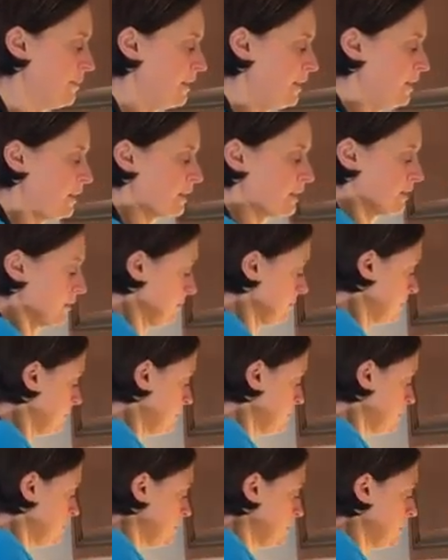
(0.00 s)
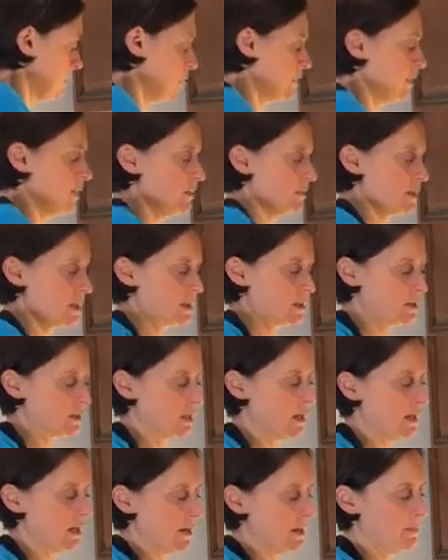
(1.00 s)
pepper because
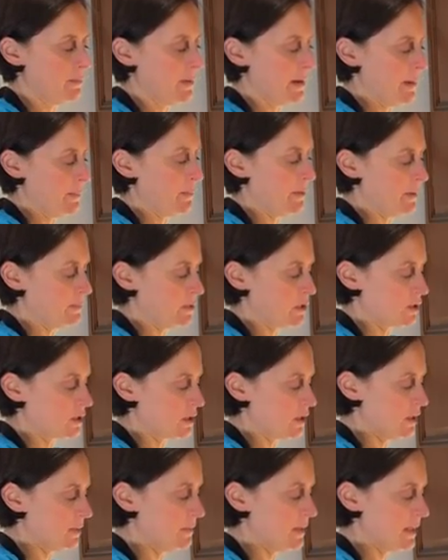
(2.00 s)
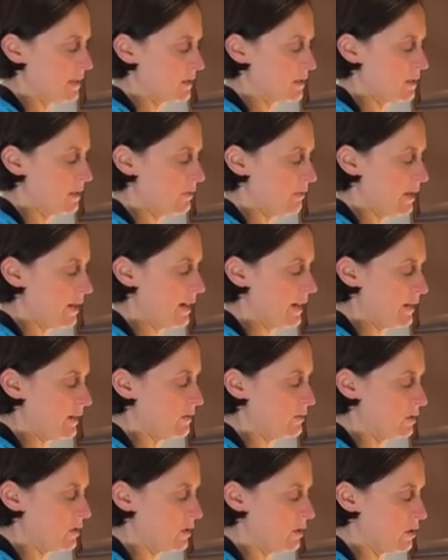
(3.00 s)
I like pepper. I'm just going to mix it
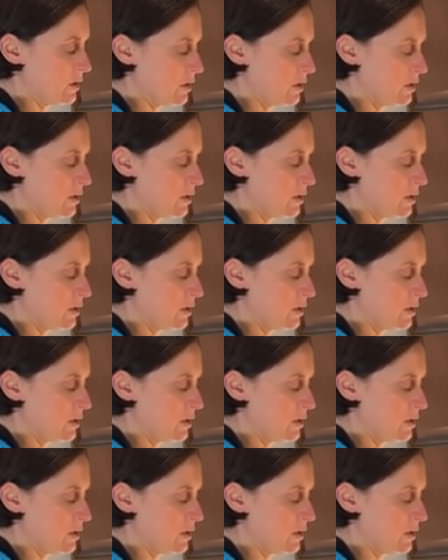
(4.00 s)
round,